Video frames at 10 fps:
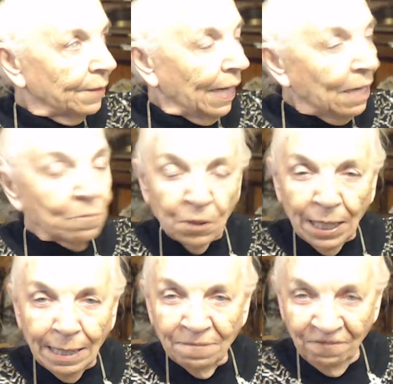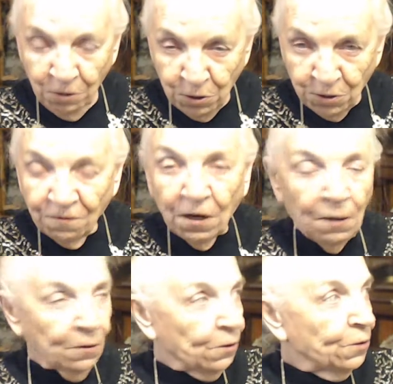Abraham first
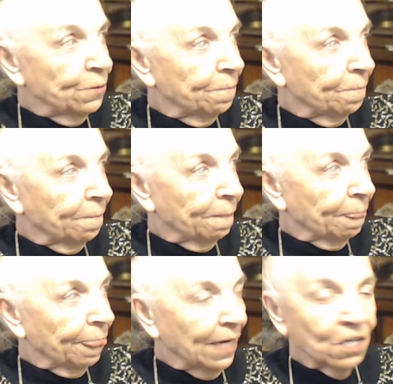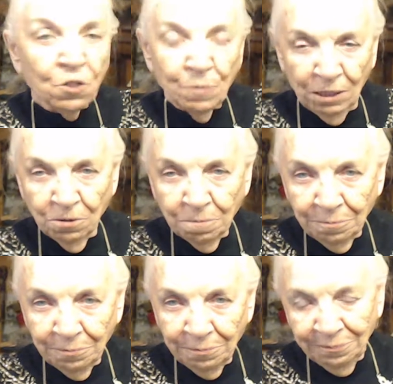fathered Ishmael,
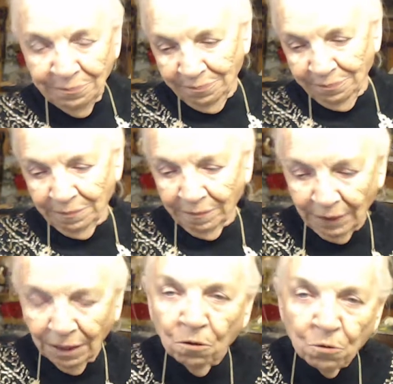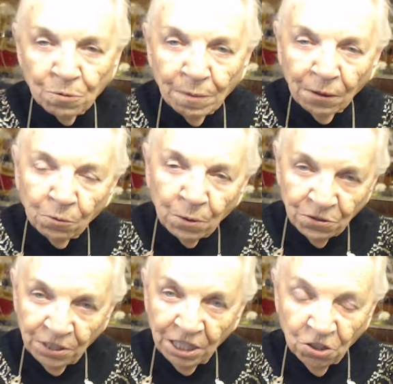whose mother was
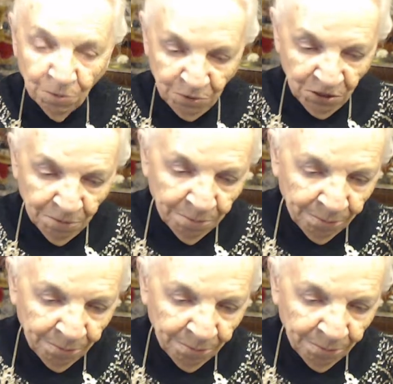an Egyptian,